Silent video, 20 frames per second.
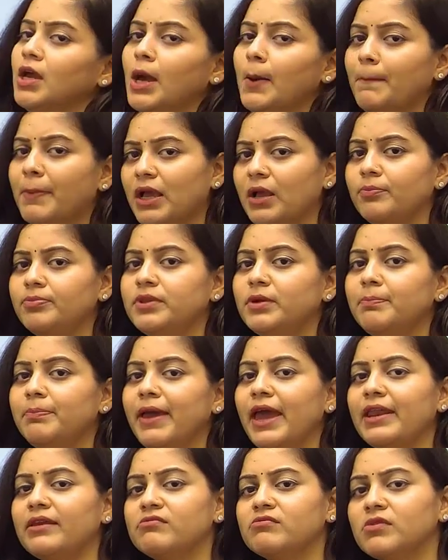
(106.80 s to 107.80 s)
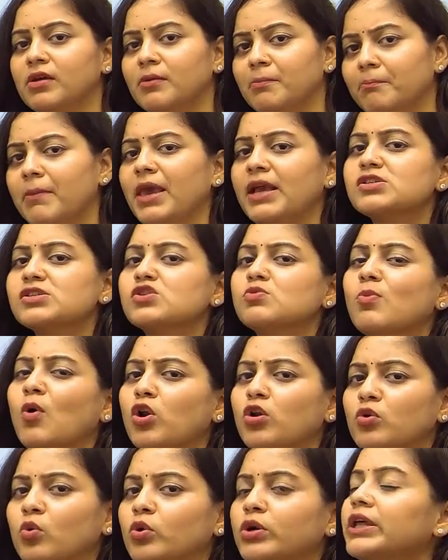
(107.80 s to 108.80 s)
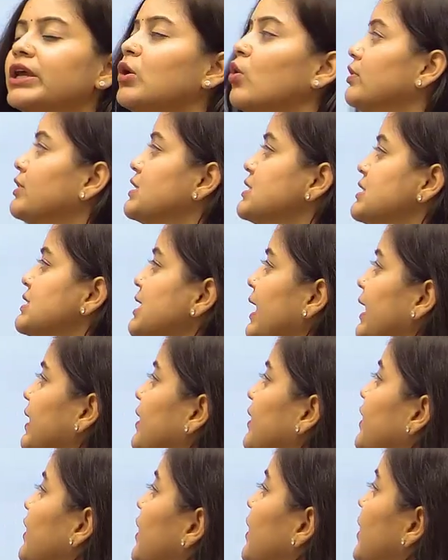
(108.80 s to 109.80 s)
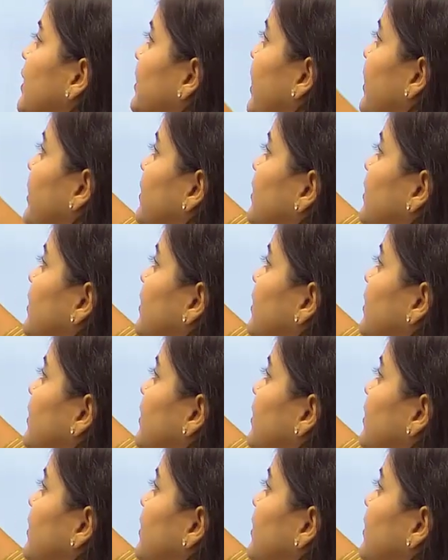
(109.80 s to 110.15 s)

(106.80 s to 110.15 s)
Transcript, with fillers: pick up the pen, make small noting on the side that